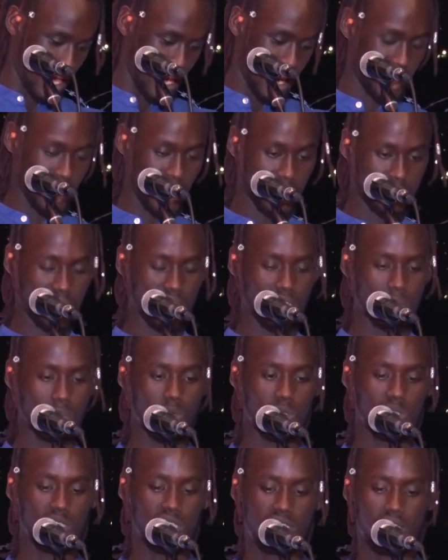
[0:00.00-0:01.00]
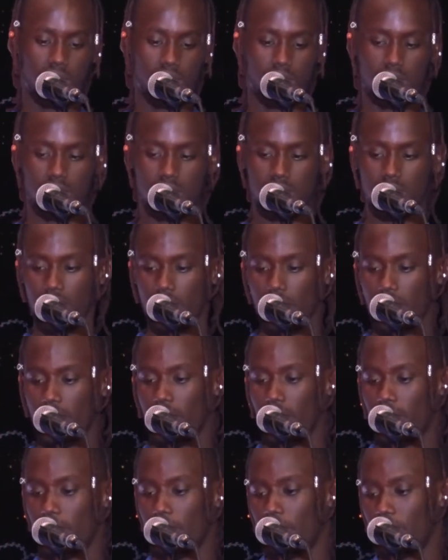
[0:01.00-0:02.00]
and I'll tell you more details.
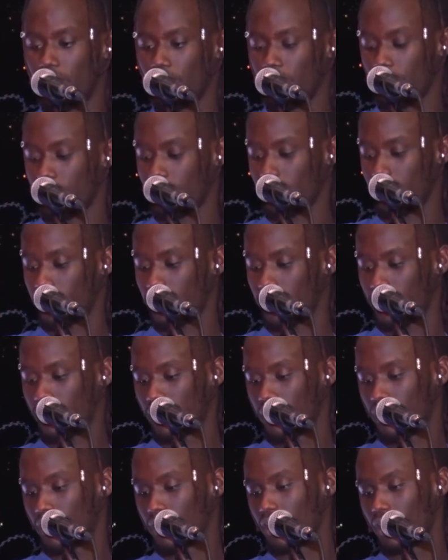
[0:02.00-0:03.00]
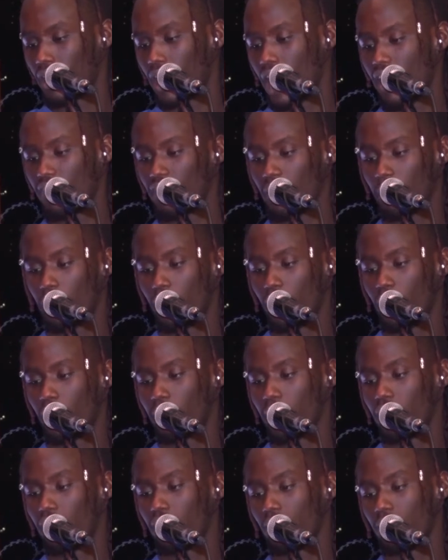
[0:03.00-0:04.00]
I have a
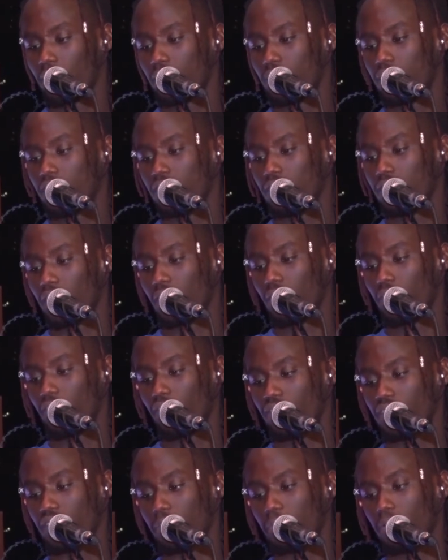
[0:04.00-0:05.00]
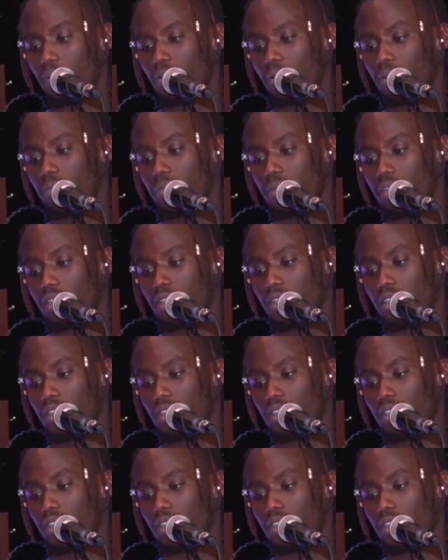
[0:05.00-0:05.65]
poem I wrote. I don't know if it's a poem.